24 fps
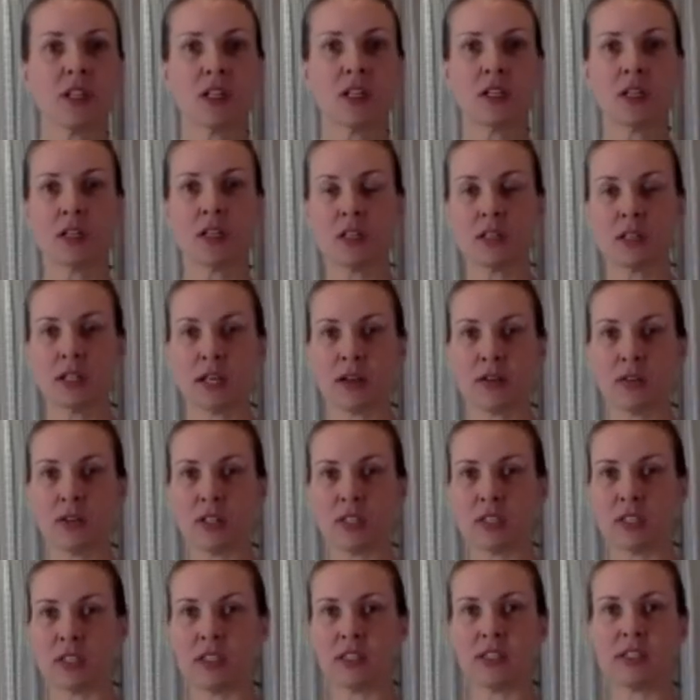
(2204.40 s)

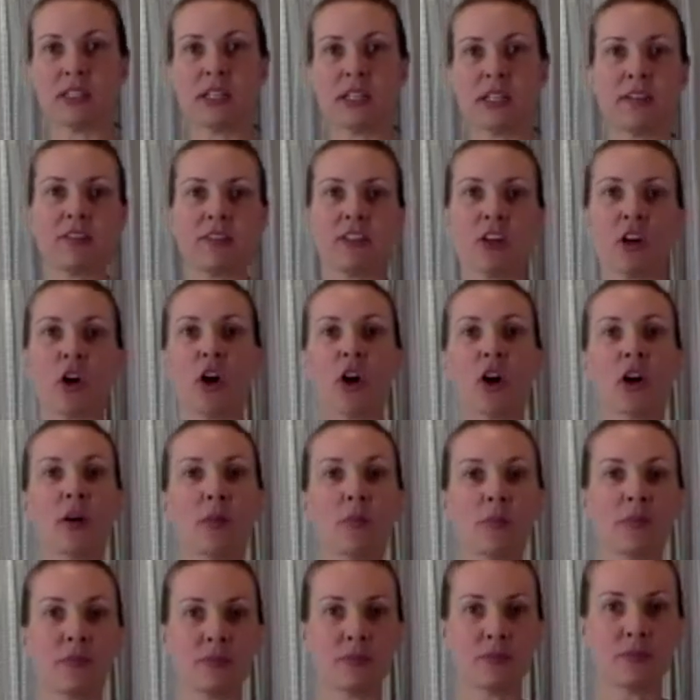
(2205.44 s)
allowing the left
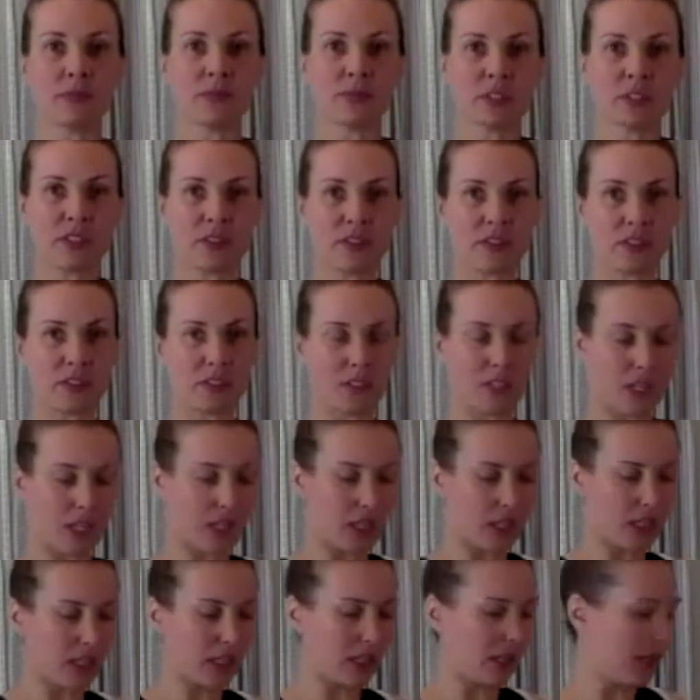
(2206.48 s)
arm to
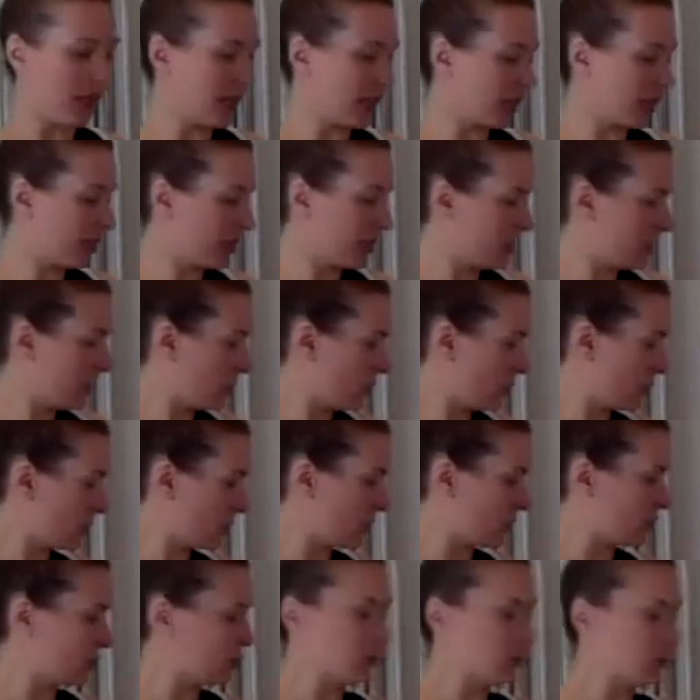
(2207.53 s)
stay connected towards
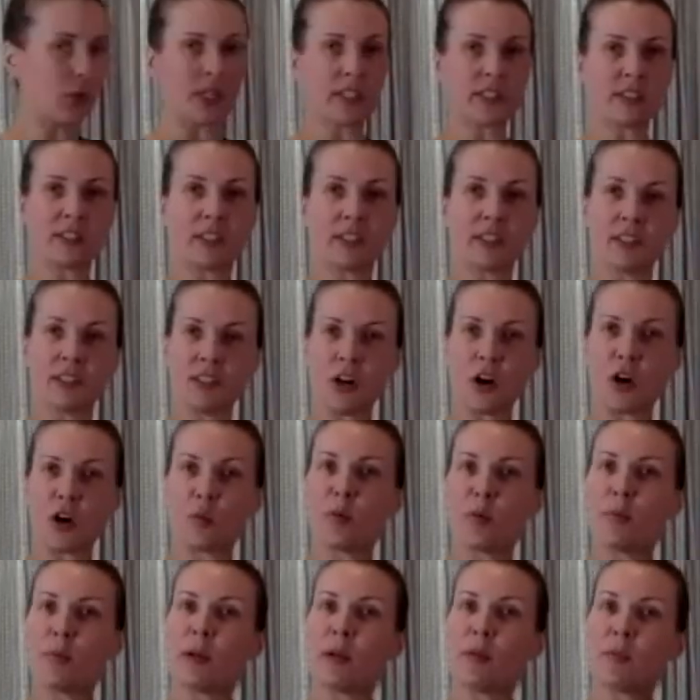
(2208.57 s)
the floor. I say the arm,
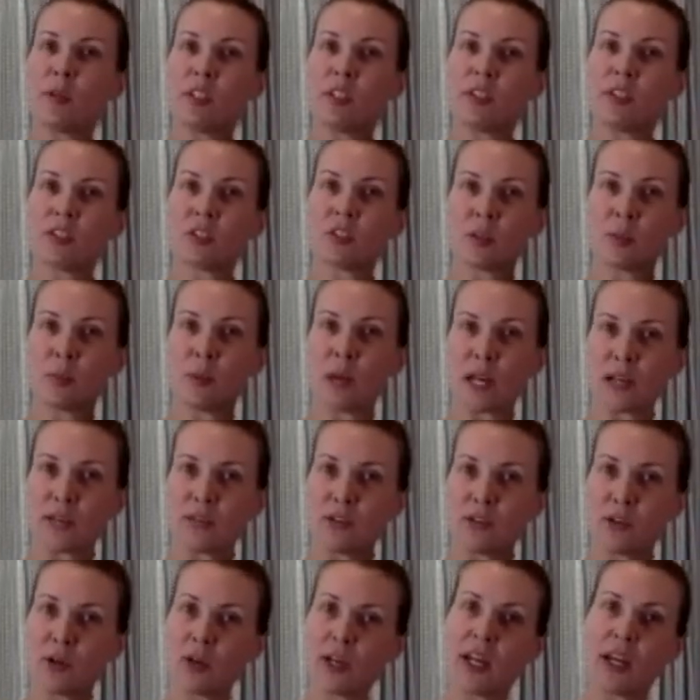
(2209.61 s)
it might be just the back of
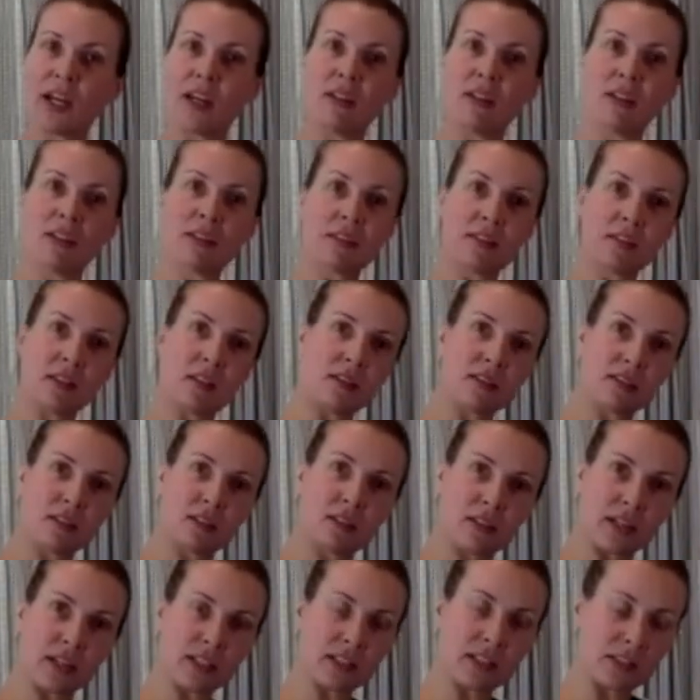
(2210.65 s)
your hand that stays
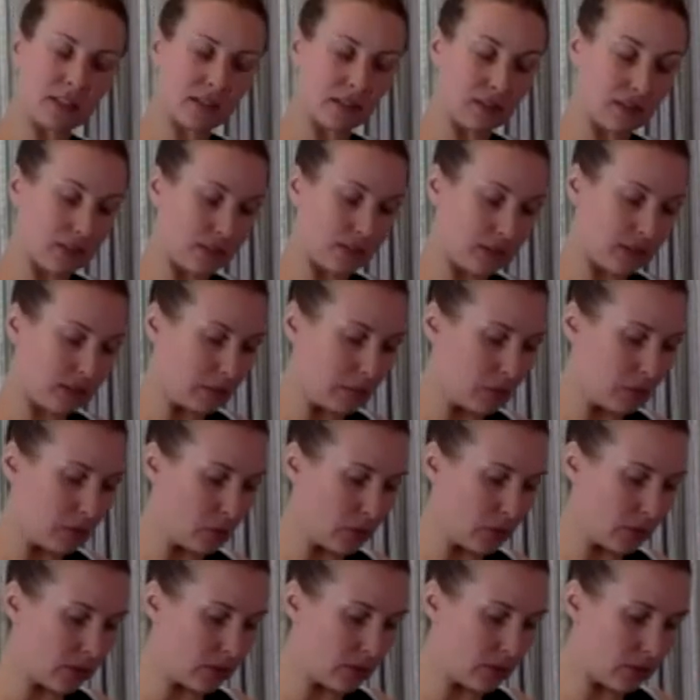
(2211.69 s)
connected in this deep
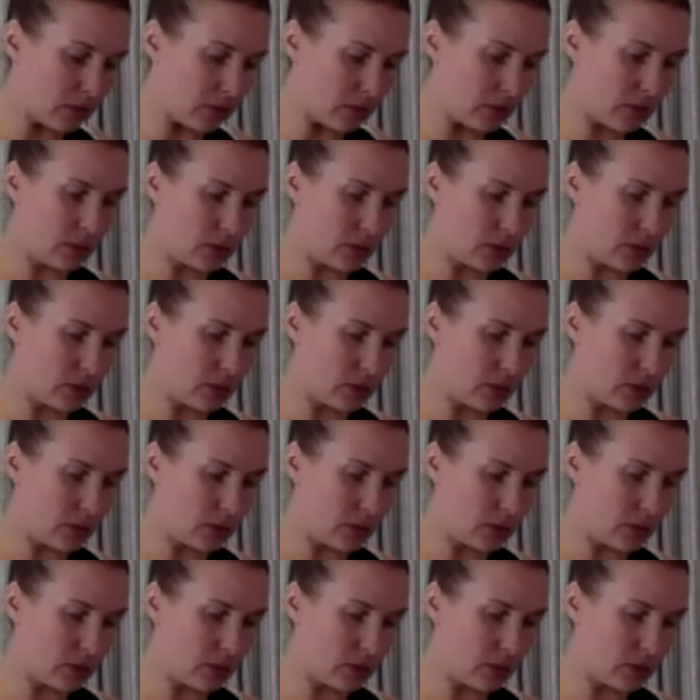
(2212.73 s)
twist.